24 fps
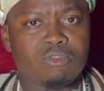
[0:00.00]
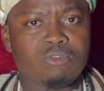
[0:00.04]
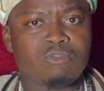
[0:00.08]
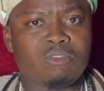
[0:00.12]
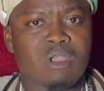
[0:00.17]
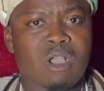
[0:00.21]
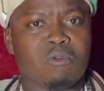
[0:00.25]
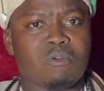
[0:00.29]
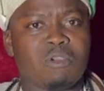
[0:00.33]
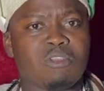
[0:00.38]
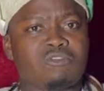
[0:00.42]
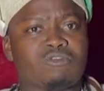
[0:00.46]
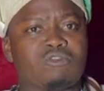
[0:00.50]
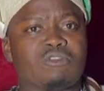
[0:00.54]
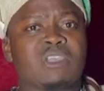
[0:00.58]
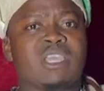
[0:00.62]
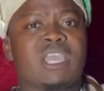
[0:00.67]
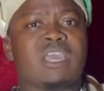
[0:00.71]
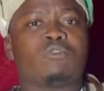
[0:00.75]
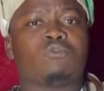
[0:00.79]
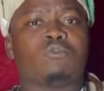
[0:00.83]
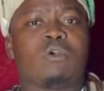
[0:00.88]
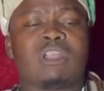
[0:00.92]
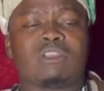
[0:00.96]
you are going to
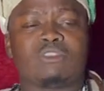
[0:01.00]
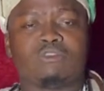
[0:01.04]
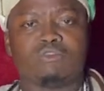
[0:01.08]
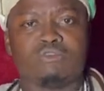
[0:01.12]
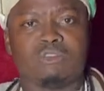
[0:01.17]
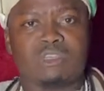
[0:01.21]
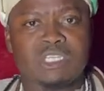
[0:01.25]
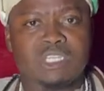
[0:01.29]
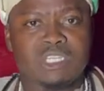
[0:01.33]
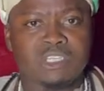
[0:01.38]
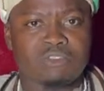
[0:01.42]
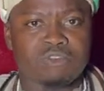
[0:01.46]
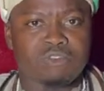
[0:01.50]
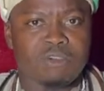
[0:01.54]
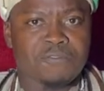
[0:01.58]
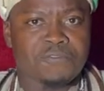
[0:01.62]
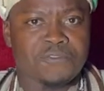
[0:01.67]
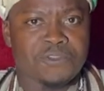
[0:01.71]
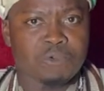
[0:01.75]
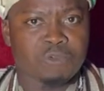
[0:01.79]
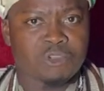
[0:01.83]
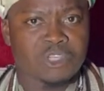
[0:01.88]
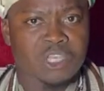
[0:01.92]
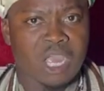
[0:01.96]
get what you need in your
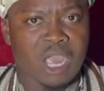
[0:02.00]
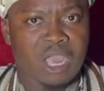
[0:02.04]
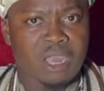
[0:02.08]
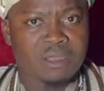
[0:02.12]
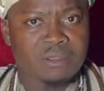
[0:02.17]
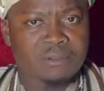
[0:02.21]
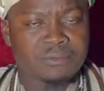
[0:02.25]
future.